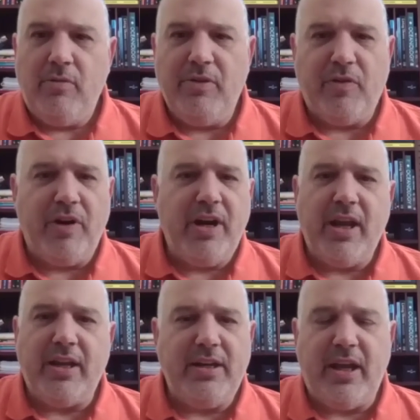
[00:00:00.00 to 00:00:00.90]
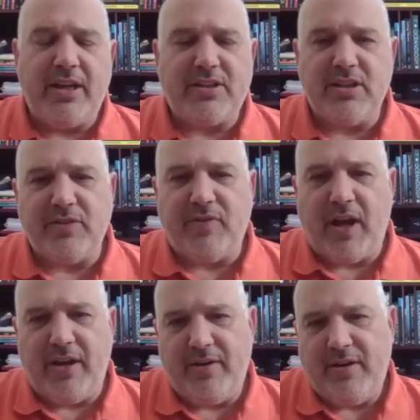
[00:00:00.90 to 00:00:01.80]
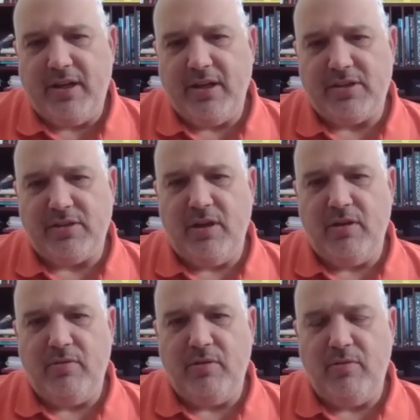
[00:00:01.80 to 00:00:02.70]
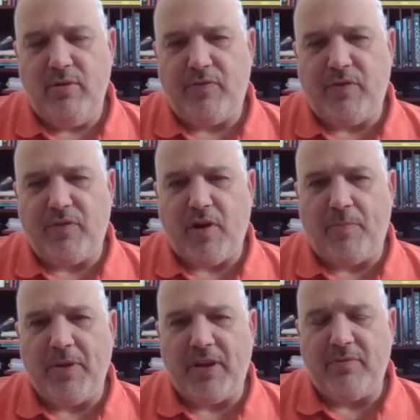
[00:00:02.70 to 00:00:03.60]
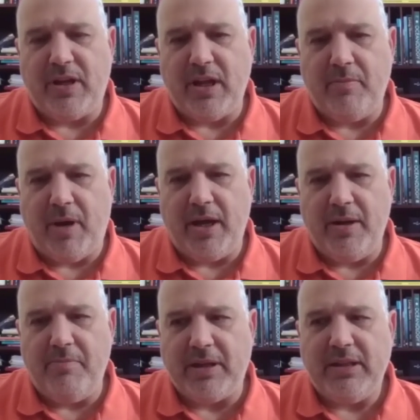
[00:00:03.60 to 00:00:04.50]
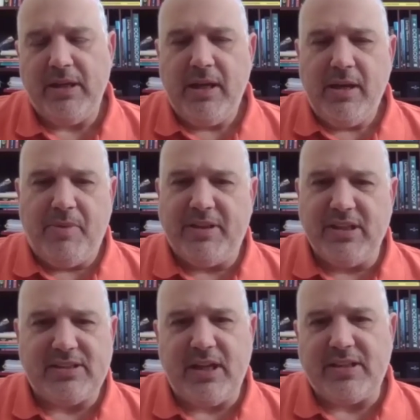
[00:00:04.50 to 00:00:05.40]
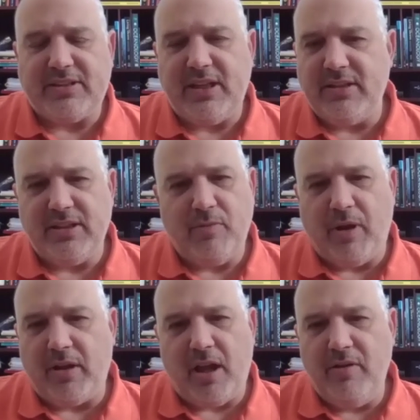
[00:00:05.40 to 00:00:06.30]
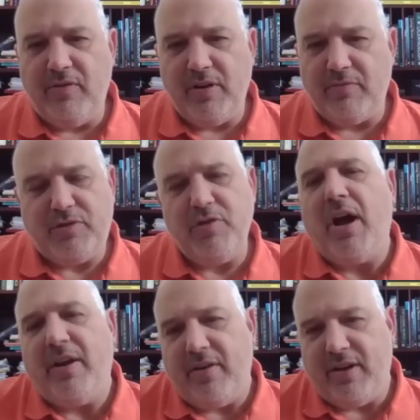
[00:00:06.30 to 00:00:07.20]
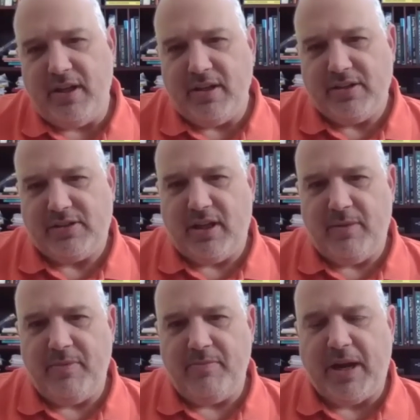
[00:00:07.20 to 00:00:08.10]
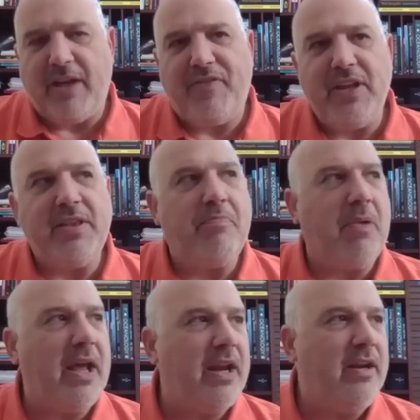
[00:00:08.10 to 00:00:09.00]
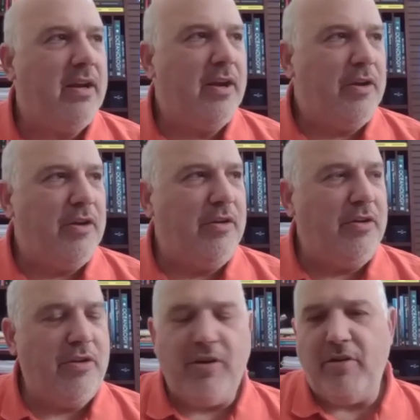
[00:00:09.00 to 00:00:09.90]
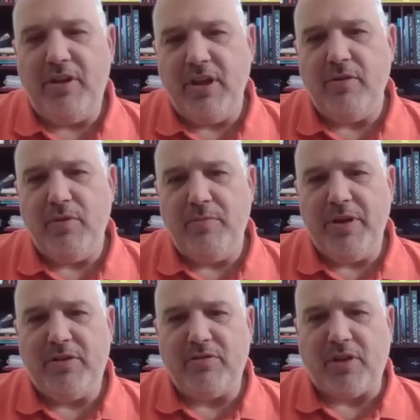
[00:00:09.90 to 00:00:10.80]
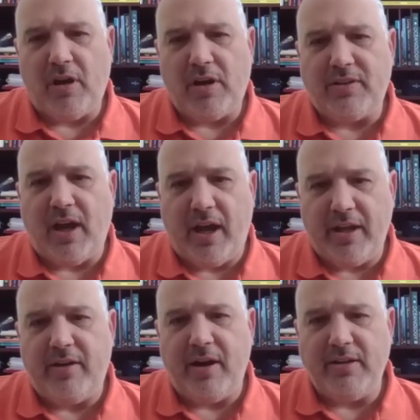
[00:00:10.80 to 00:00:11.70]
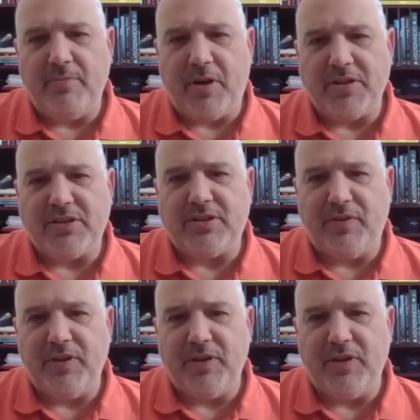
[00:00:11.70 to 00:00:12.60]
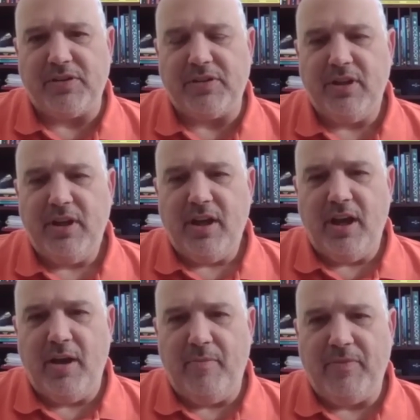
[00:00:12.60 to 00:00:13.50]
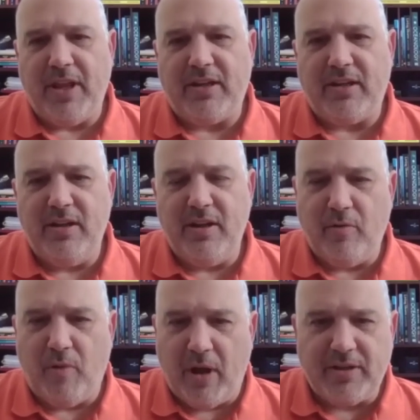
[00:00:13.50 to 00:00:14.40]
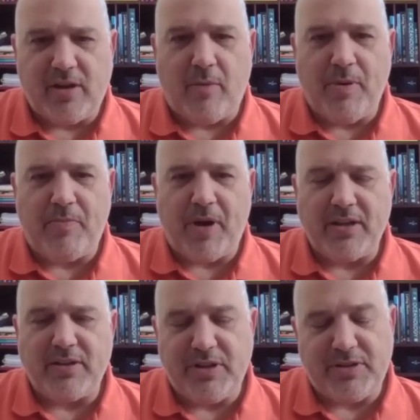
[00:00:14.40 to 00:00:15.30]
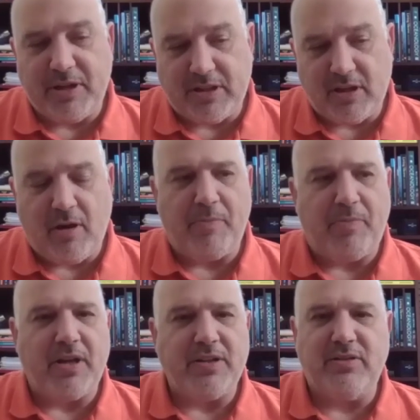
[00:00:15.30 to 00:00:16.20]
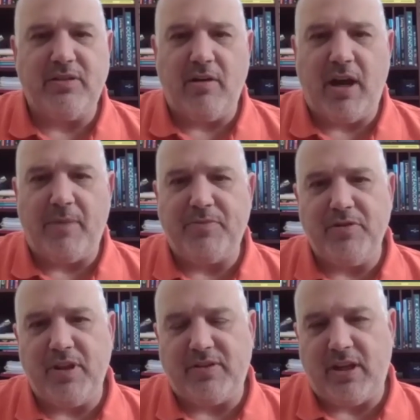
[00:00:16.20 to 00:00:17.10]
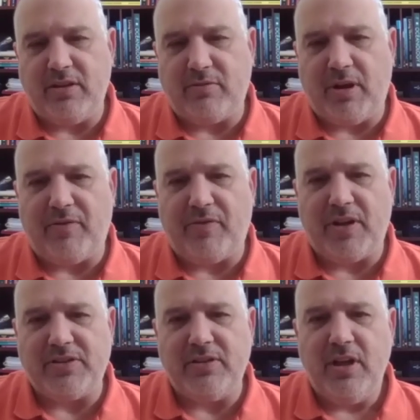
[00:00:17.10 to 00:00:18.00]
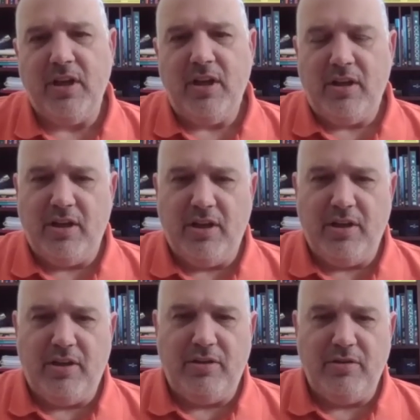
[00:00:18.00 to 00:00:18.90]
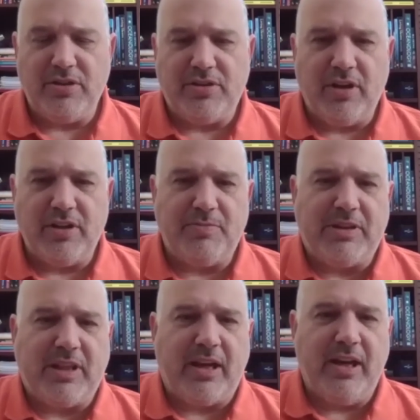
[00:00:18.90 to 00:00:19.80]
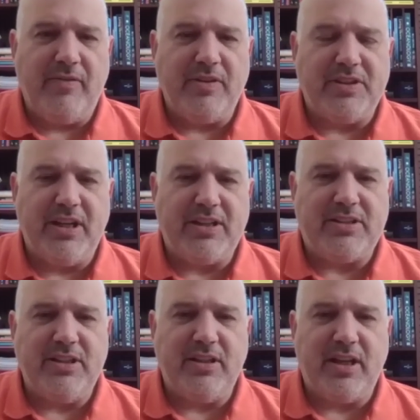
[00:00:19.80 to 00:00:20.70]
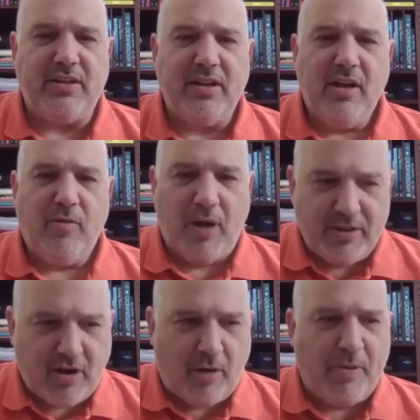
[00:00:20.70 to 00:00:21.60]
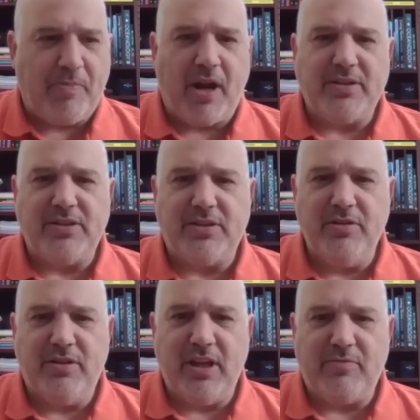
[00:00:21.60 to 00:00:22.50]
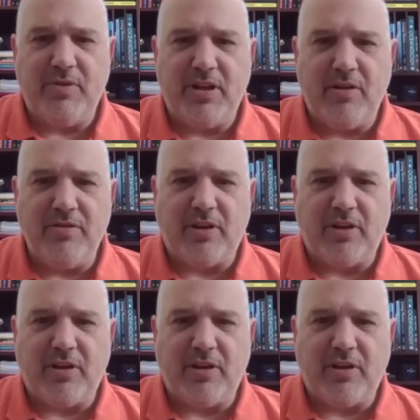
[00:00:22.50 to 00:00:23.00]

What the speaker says: we've already had in excess of 100 years worth of copper that we can mine, but this extends it well over 200 years. But I think the plan, here will be to target the high-grade deposits first. That, while the copper price, we expect the copper price to go up to the 10,000, 12,000 US dollars per ton levels next year, that while the copper price is good, that we go and